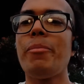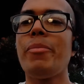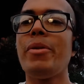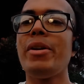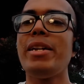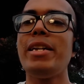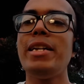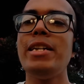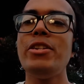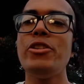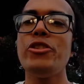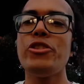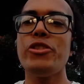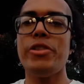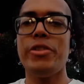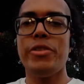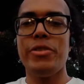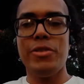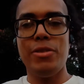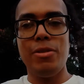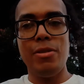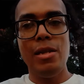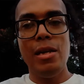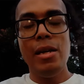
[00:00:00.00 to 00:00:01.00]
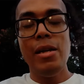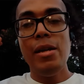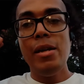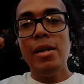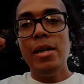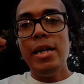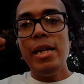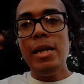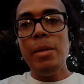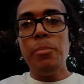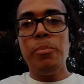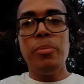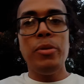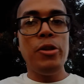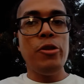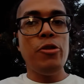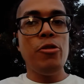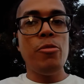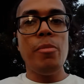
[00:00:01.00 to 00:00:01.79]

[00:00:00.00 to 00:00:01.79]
But he blew